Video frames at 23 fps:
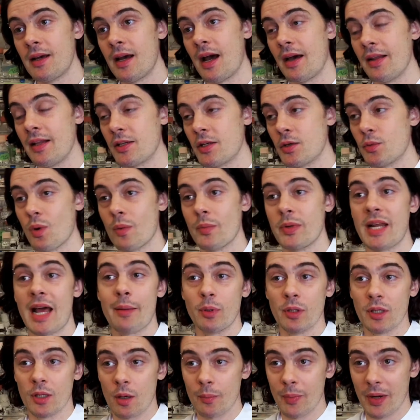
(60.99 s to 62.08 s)
And this is where
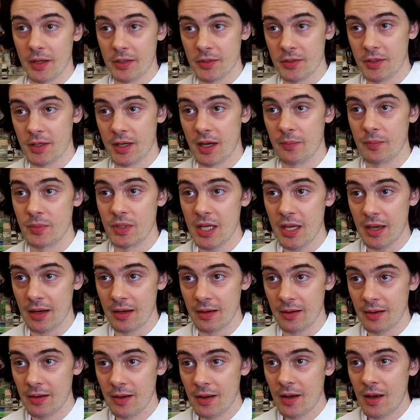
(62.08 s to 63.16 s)
metabolomics comes in,
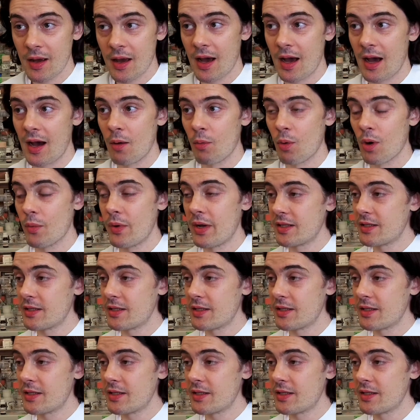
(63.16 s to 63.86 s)
where we can